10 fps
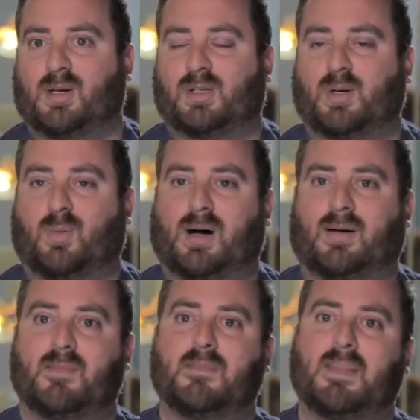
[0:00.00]
So
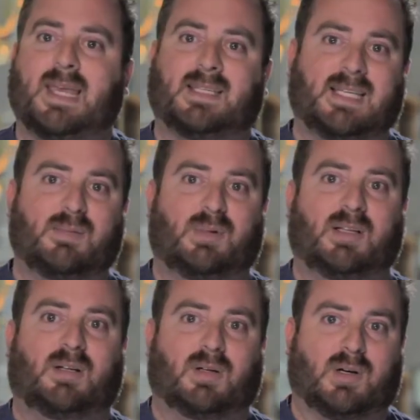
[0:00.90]
while it may seem a
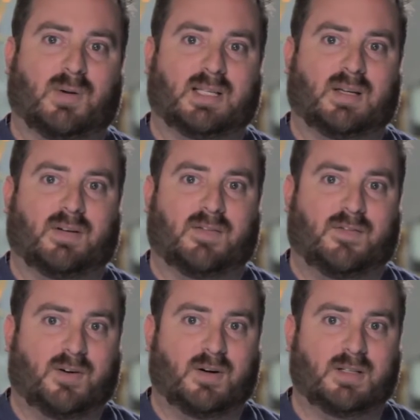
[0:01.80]
little aggressive at
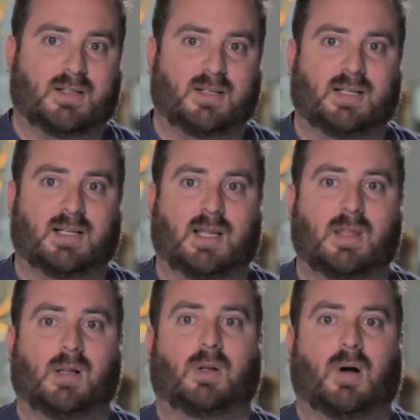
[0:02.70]
first, in
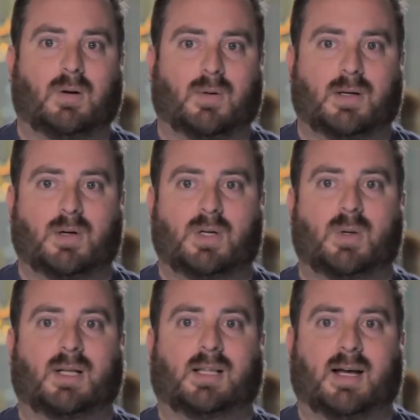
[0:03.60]
the long run you're
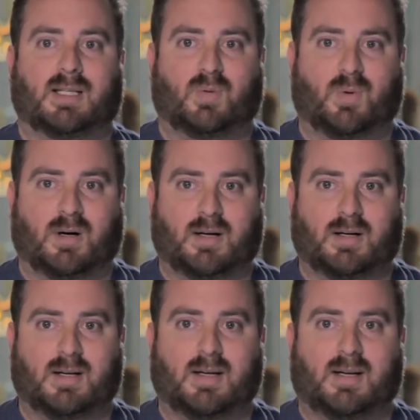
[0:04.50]
doing less
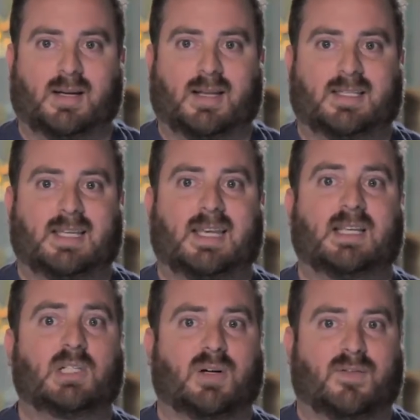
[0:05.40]
work. It's
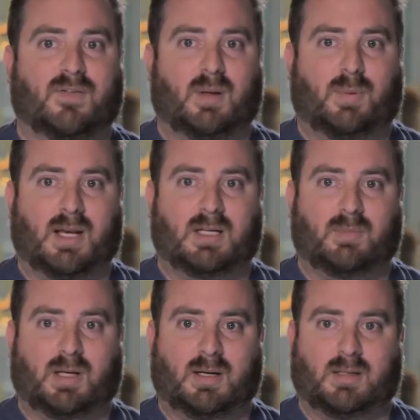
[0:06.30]
easier for the
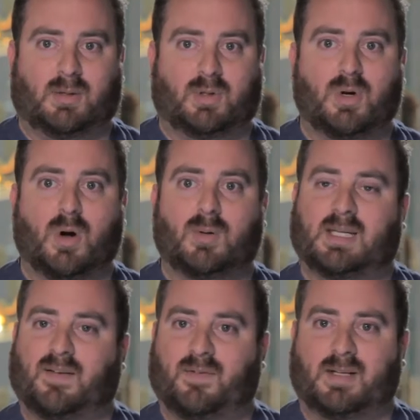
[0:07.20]
patient because there's no
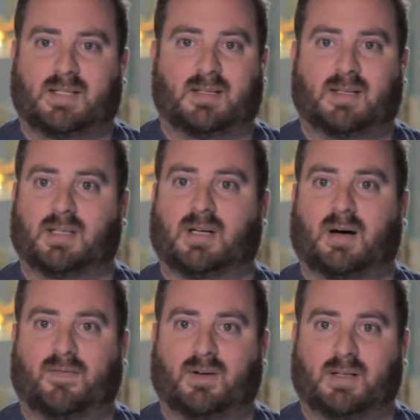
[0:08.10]
difference in
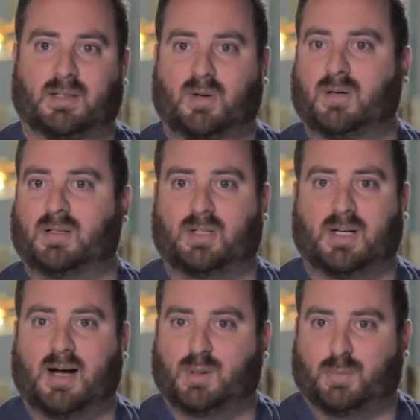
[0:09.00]
discomfort as long as the
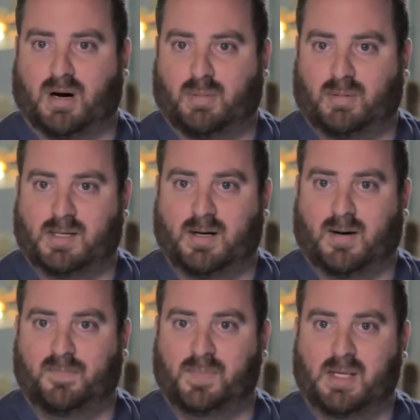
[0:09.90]
child's properly
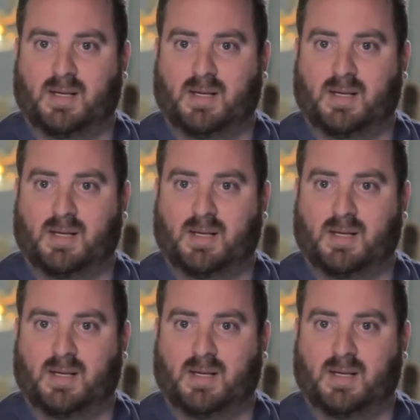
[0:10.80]
numb.